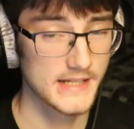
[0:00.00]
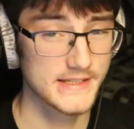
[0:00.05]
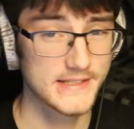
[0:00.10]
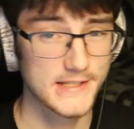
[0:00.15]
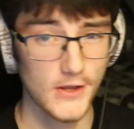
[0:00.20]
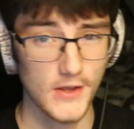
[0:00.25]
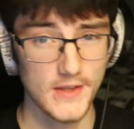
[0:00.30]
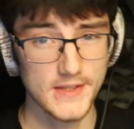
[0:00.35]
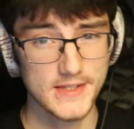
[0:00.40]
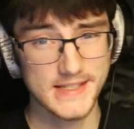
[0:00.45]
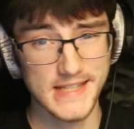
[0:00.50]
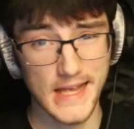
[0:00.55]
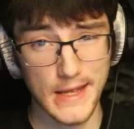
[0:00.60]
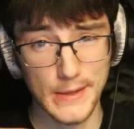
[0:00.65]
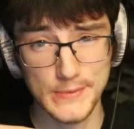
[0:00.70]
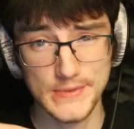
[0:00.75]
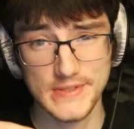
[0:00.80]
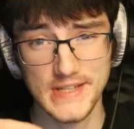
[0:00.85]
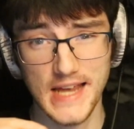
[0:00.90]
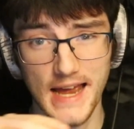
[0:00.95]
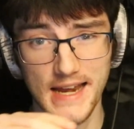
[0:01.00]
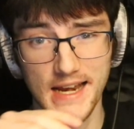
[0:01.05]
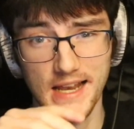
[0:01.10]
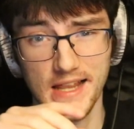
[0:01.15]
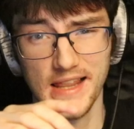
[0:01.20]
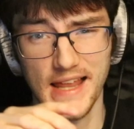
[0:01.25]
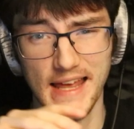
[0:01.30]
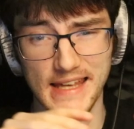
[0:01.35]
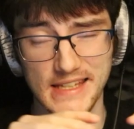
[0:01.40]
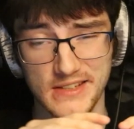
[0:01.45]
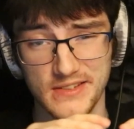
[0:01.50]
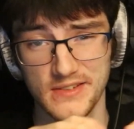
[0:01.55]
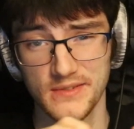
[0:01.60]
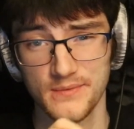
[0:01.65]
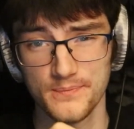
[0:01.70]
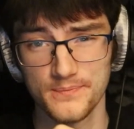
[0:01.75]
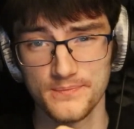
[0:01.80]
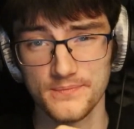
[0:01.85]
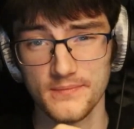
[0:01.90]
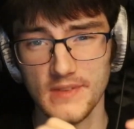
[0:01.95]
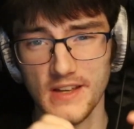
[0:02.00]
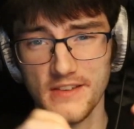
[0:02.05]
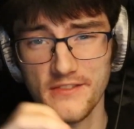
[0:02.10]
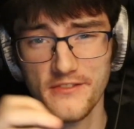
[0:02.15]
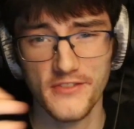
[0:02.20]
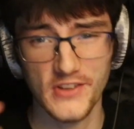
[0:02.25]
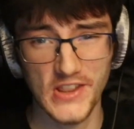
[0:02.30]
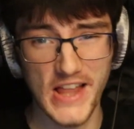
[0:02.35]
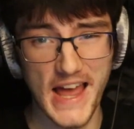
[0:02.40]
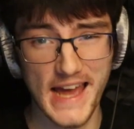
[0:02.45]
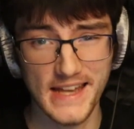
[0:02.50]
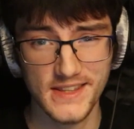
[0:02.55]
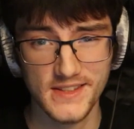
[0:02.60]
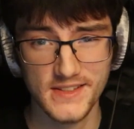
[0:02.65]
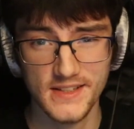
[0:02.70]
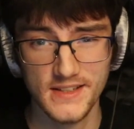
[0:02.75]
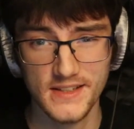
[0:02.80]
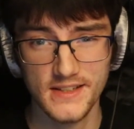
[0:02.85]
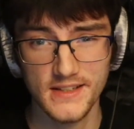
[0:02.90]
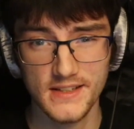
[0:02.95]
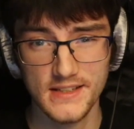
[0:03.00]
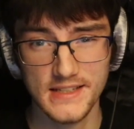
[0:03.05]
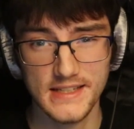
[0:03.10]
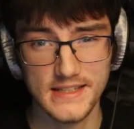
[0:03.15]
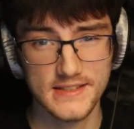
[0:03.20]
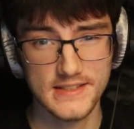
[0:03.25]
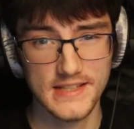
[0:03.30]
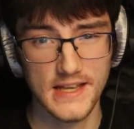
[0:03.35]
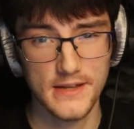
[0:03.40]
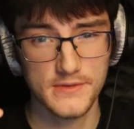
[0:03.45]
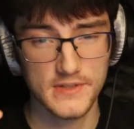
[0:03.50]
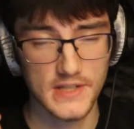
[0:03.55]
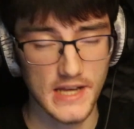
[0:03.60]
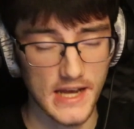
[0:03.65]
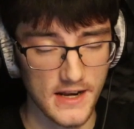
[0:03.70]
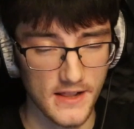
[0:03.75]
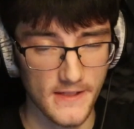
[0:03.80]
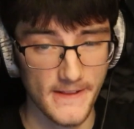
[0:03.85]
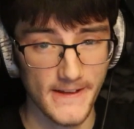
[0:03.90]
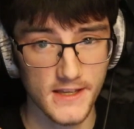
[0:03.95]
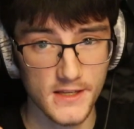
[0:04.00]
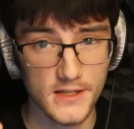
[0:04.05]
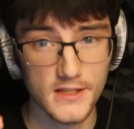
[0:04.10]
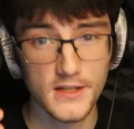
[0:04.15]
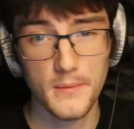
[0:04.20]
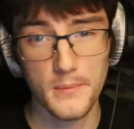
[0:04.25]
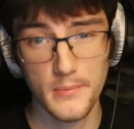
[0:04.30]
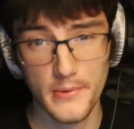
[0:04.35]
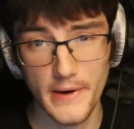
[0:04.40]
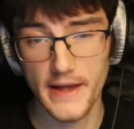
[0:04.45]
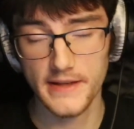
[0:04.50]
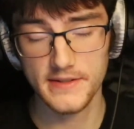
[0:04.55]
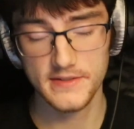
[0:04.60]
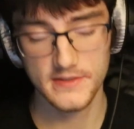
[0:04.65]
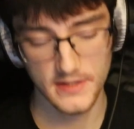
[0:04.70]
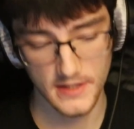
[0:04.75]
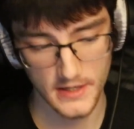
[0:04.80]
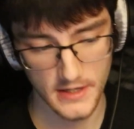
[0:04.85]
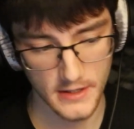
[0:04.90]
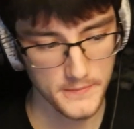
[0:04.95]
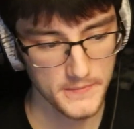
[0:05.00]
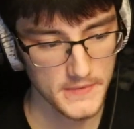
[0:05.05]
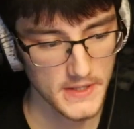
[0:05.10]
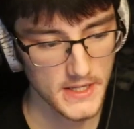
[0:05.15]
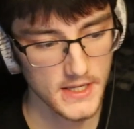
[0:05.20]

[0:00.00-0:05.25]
until it sounds kind of like flat. It sounds kind of like compressed, you know?